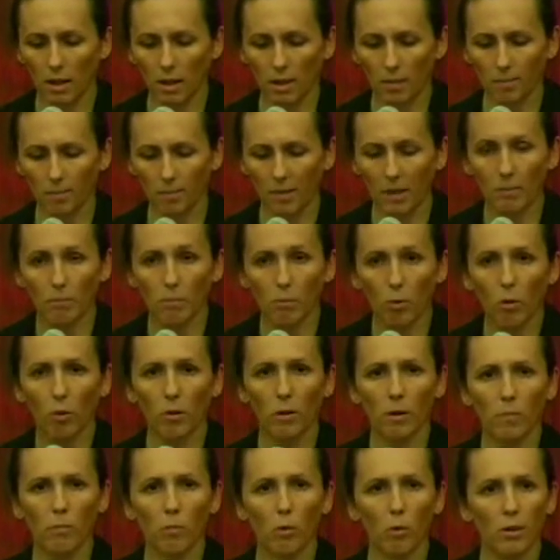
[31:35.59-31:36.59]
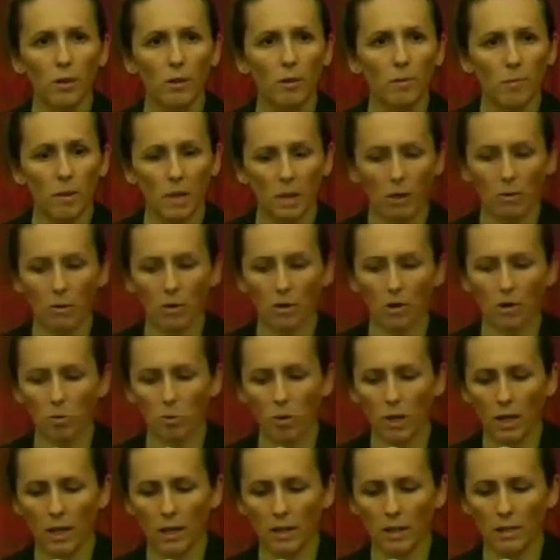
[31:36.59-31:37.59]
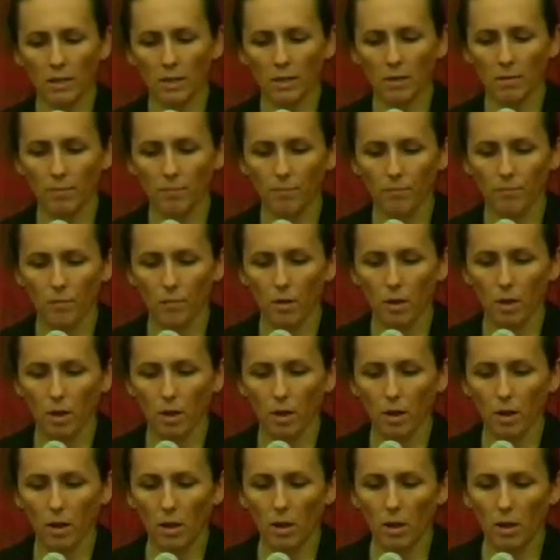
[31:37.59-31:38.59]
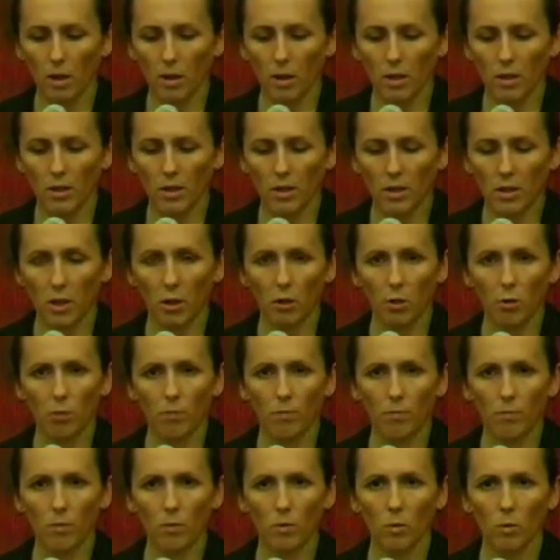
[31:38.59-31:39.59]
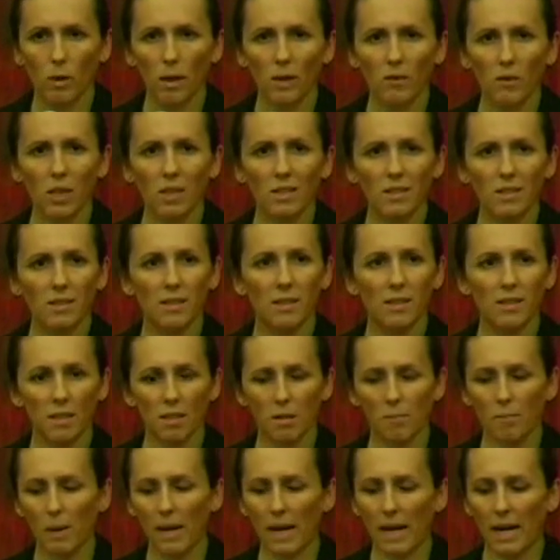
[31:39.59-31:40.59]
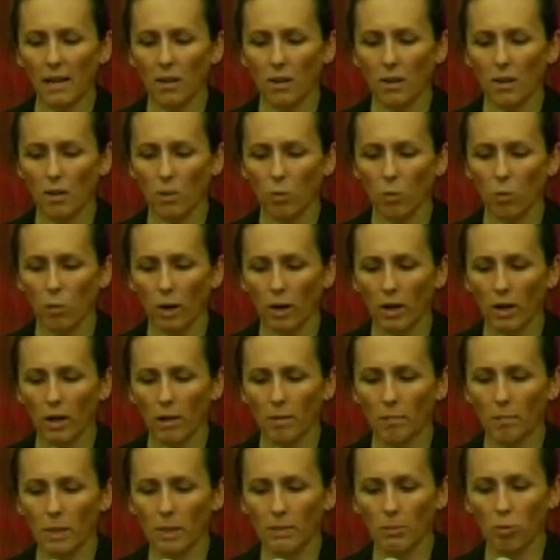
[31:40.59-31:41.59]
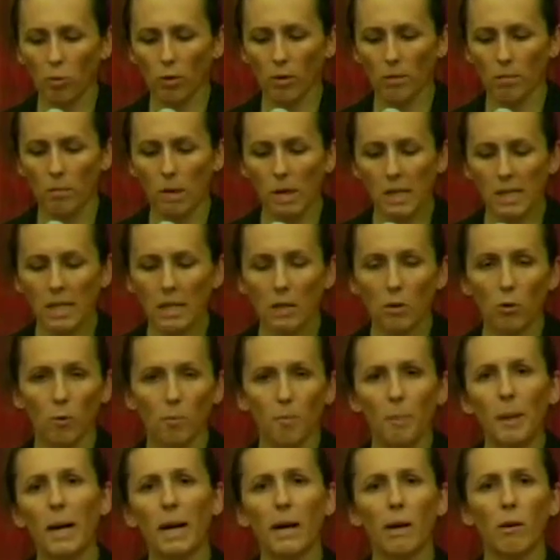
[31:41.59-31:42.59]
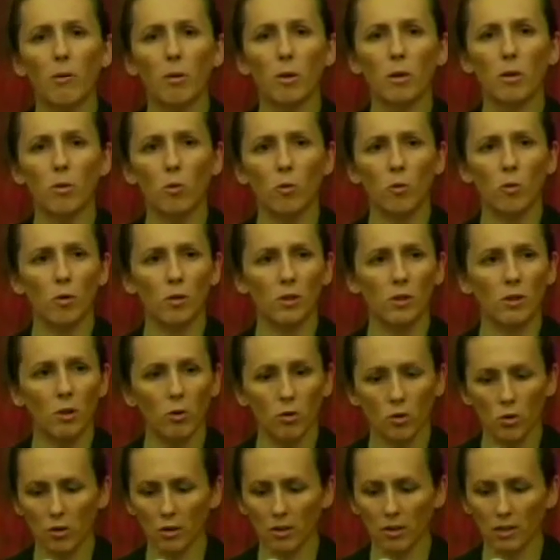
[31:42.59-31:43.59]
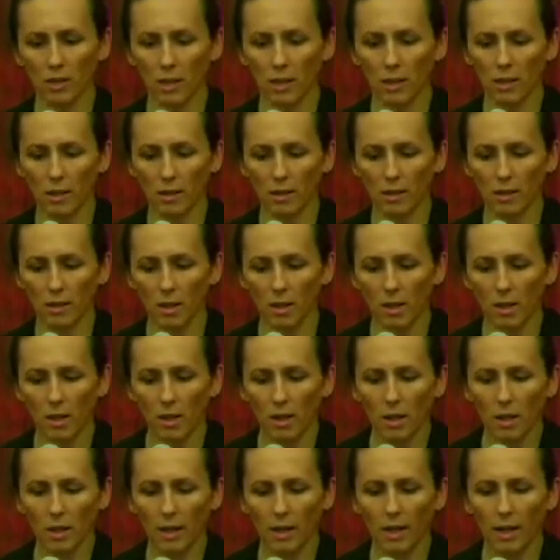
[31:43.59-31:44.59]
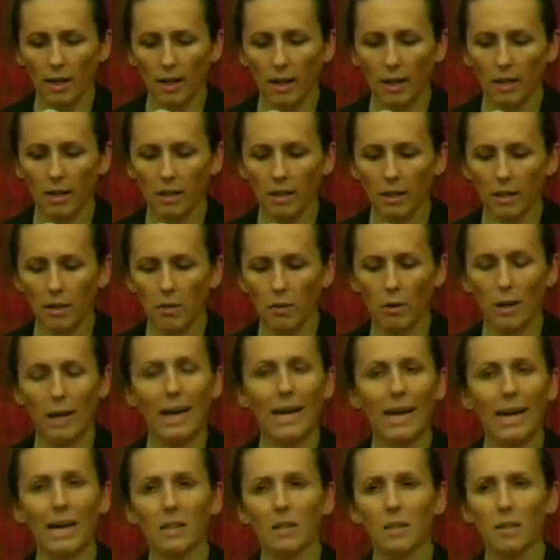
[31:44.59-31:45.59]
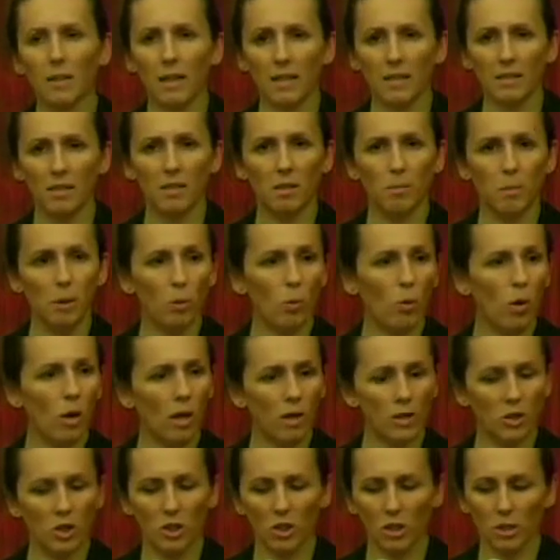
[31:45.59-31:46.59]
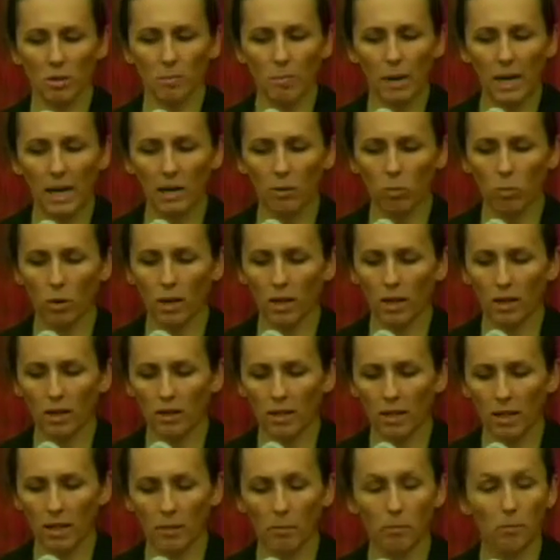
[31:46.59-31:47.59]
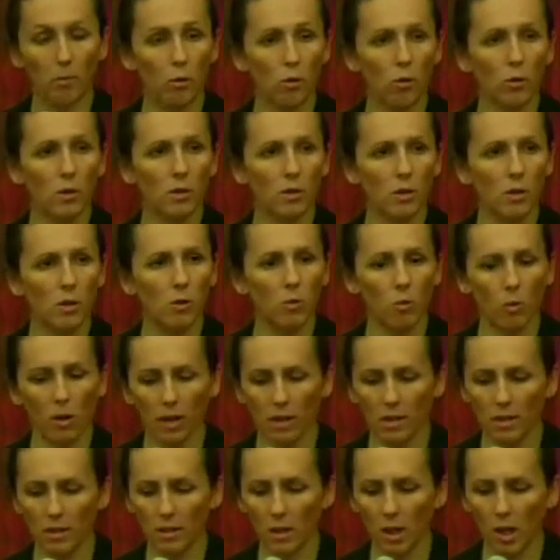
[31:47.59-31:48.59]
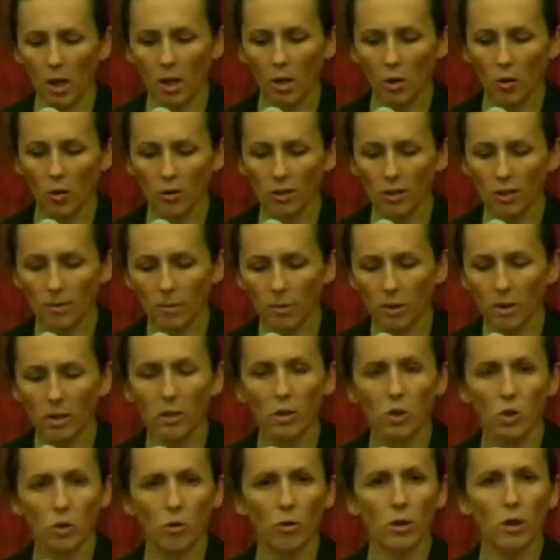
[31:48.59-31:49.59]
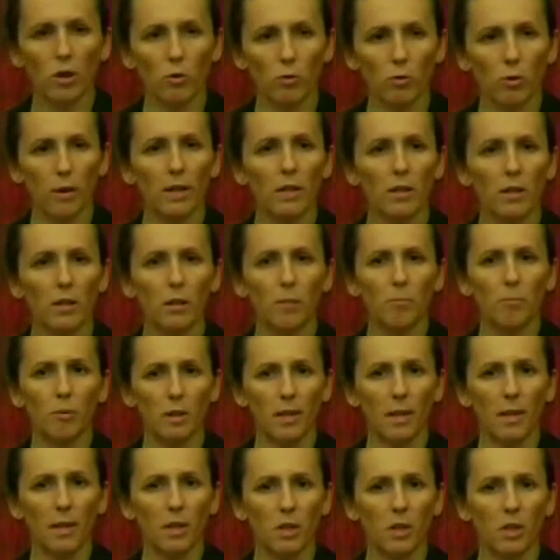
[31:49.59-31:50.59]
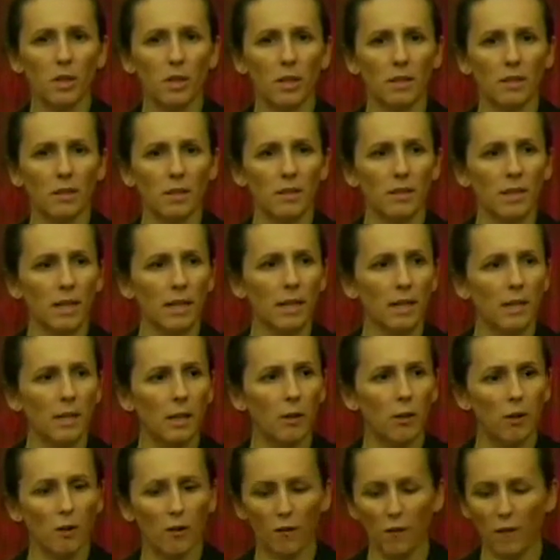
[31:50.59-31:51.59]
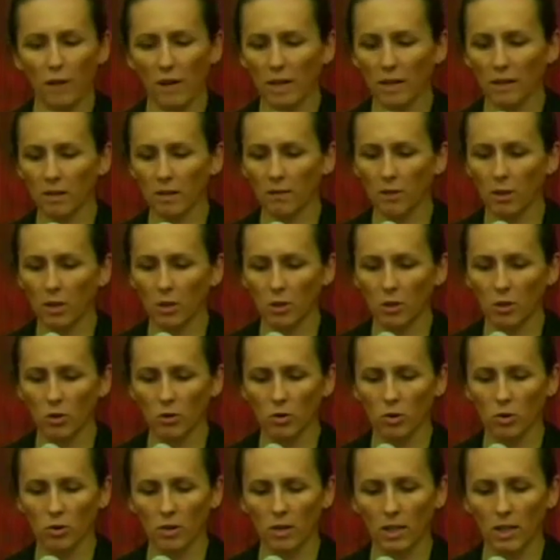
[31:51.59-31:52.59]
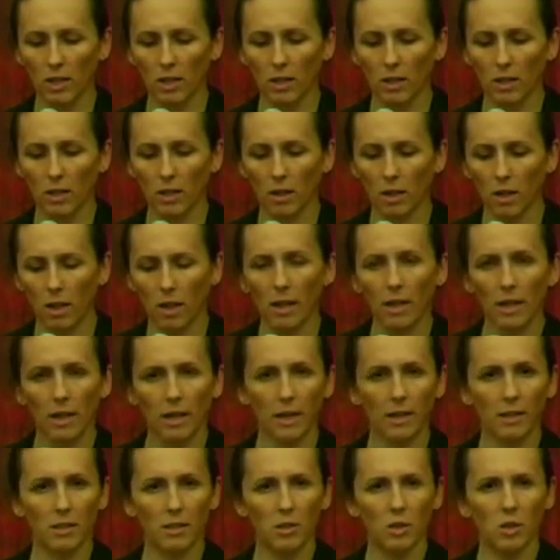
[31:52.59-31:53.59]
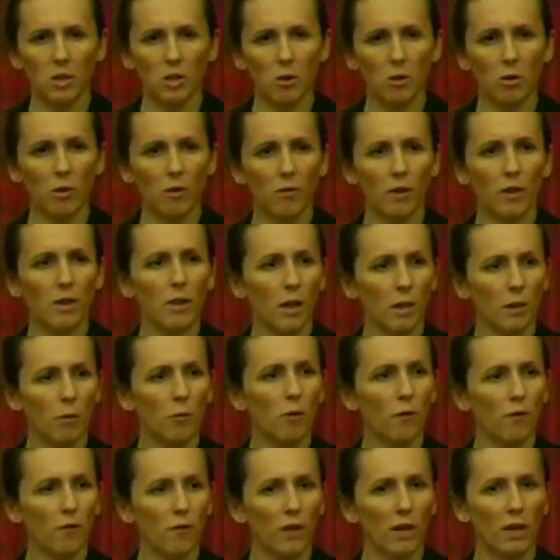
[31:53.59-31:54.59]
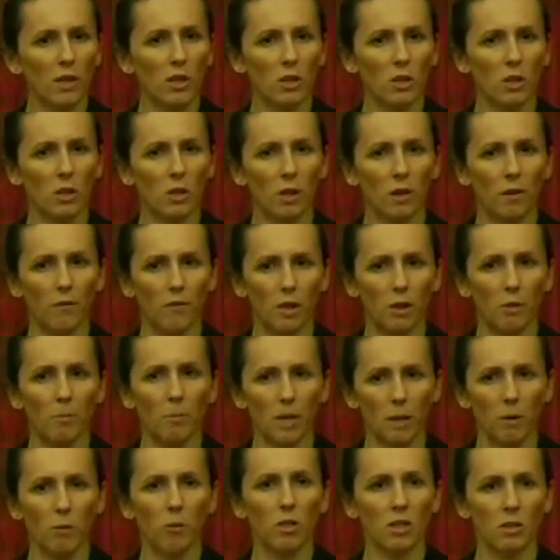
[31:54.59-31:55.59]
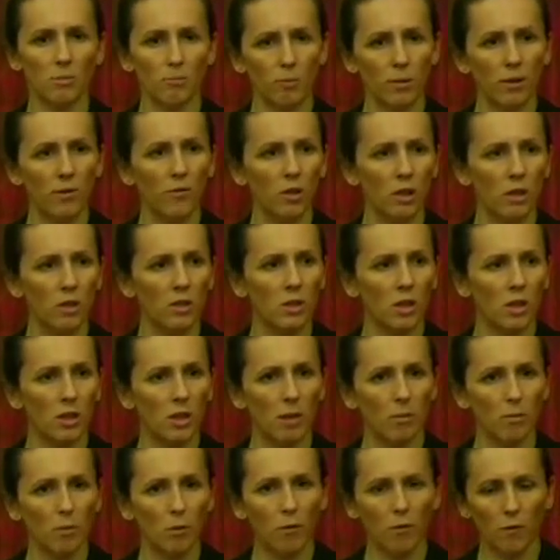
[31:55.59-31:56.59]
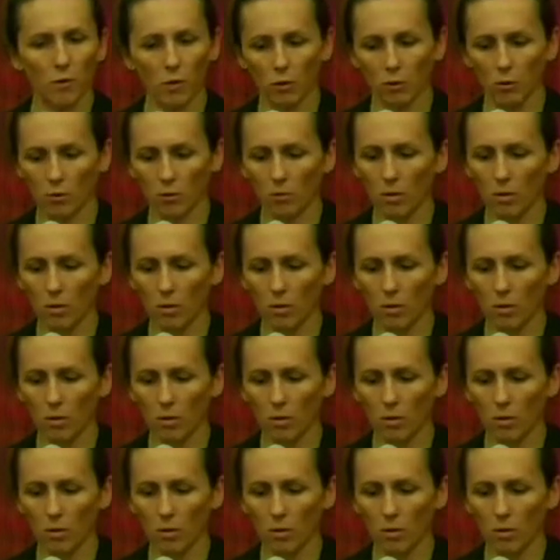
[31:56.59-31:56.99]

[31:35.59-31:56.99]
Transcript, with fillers: in more and more ubiquitous ways. So we have a consistent pattern where people with money or power or social status can either act less to be watched in bad ways and more in good ways, or simply enjoy greater protection as a secondary effect of their social standing. It's just sort of another reflection of the ubiquitous privilege that they move through,